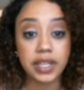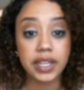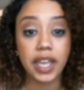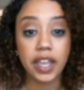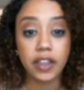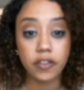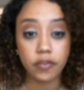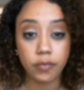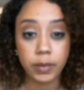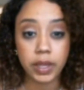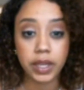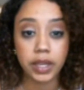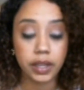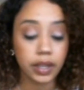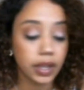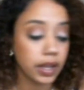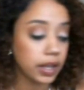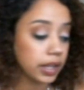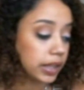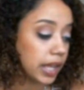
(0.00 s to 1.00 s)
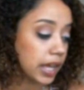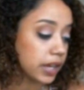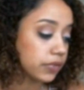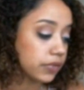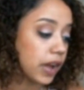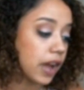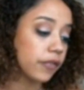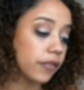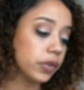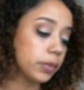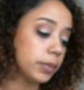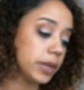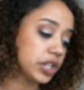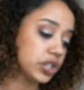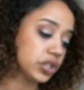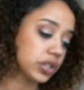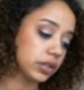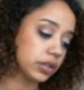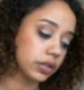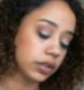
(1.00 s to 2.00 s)
gave me a lot of
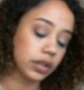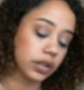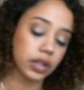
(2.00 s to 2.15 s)
confirmation,